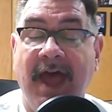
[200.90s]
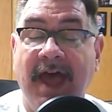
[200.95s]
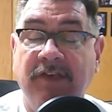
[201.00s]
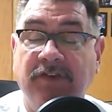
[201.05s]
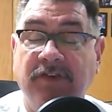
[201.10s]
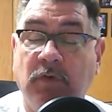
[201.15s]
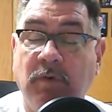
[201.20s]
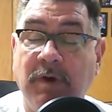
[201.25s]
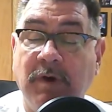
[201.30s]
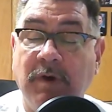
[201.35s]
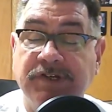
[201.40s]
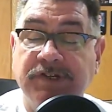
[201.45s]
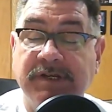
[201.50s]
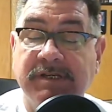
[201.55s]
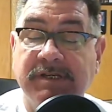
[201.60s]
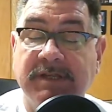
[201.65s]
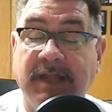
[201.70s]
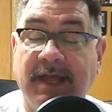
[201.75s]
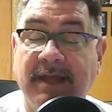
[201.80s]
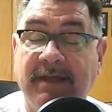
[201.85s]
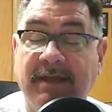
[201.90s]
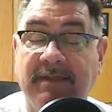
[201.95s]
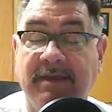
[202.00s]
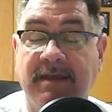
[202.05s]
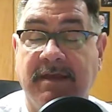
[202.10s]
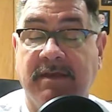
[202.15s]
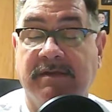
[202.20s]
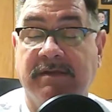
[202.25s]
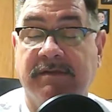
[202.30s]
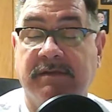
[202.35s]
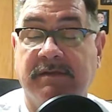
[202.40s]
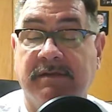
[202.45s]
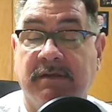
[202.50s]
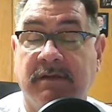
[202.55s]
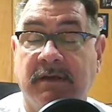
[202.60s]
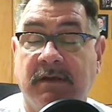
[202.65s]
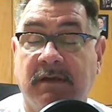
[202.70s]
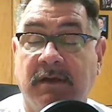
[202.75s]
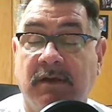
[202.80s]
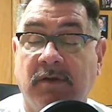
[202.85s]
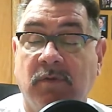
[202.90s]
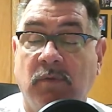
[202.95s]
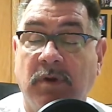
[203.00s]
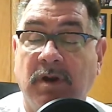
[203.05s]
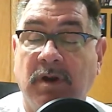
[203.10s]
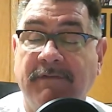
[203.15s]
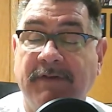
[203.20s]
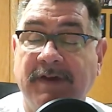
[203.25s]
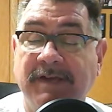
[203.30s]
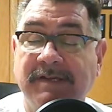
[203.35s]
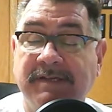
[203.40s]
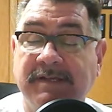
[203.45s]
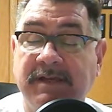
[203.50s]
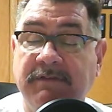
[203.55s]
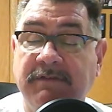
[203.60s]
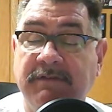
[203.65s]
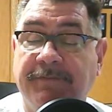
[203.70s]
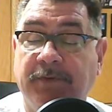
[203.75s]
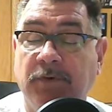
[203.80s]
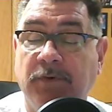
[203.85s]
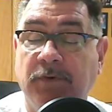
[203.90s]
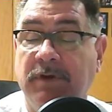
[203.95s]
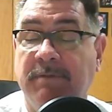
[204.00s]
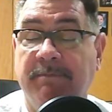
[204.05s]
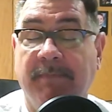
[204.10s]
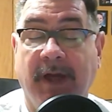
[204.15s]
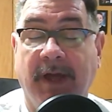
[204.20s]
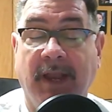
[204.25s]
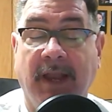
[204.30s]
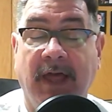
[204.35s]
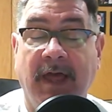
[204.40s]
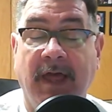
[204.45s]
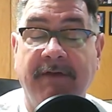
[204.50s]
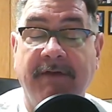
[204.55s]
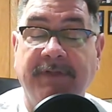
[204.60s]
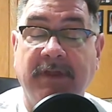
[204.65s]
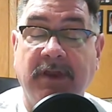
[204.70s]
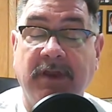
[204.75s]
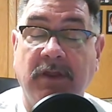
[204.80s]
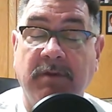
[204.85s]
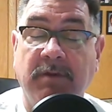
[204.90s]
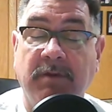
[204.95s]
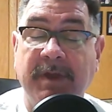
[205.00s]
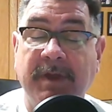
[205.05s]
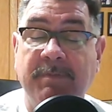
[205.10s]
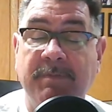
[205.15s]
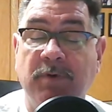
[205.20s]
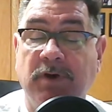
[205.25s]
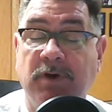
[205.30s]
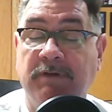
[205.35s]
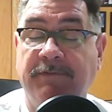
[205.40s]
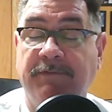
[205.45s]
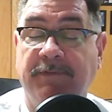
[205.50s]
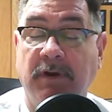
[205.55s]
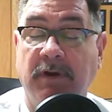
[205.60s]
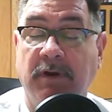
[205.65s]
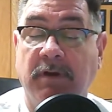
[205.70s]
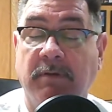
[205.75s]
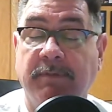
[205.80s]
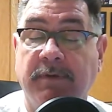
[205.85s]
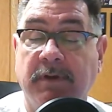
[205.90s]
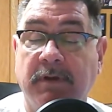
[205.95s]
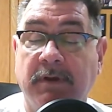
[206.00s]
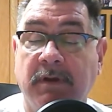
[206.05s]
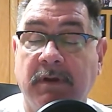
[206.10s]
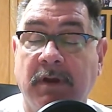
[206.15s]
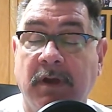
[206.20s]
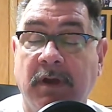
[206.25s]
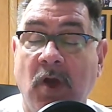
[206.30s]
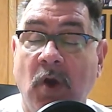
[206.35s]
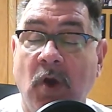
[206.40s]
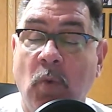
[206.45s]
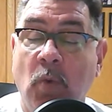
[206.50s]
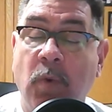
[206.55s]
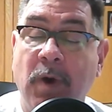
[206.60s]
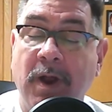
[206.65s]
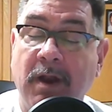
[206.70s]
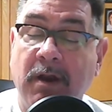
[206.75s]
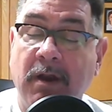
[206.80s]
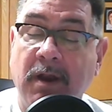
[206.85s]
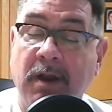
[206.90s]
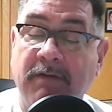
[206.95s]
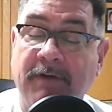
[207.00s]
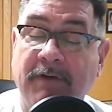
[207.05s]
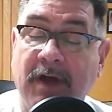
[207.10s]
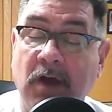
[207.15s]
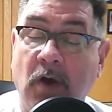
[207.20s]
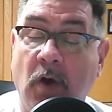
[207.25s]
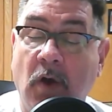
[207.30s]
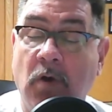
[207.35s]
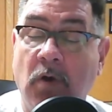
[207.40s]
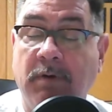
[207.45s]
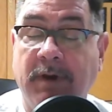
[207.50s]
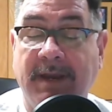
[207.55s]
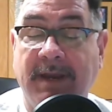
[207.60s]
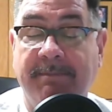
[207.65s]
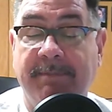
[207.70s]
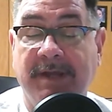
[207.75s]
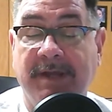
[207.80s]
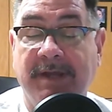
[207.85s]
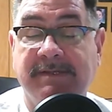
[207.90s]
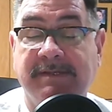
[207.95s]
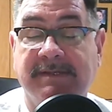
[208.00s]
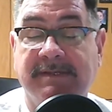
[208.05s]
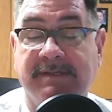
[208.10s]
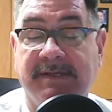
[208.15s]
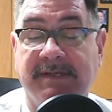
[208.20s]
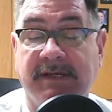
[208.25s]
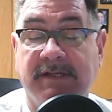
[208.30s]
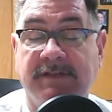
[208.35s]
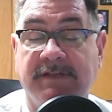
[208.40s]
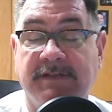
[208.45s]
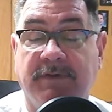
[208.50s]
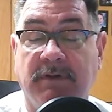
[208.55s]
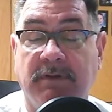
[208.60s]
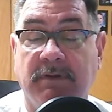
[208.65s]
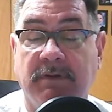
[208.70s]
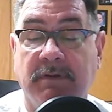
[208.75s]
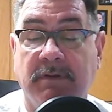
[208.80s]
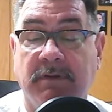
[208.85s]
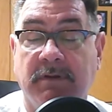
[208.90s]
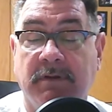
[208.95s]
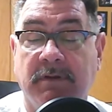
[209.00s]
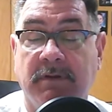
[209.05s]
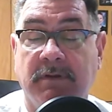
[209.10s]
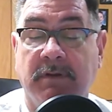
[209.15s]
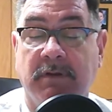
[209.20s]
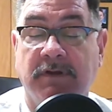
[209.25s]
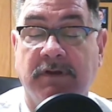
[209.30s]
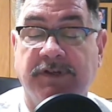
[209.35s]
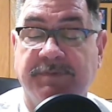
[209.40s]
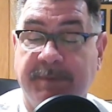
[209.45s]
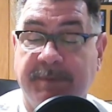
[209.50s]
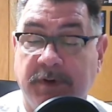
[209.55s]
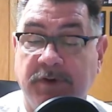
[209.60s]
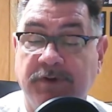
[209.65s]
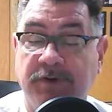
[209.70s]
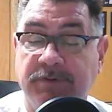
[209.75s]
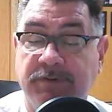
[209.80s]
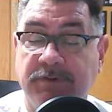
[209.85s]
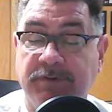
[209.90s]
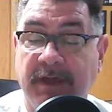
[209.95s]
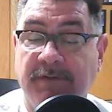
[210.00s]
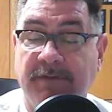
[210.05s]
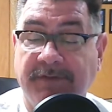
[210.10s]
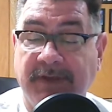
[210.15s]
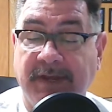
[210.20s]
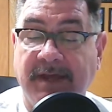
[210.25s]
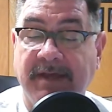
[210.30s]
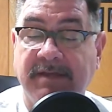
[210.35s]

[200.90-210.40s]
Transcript: Ask questions like these. Where have I seen fruit in my life that other people confirmed? Where have I already been successful? Spiritual gift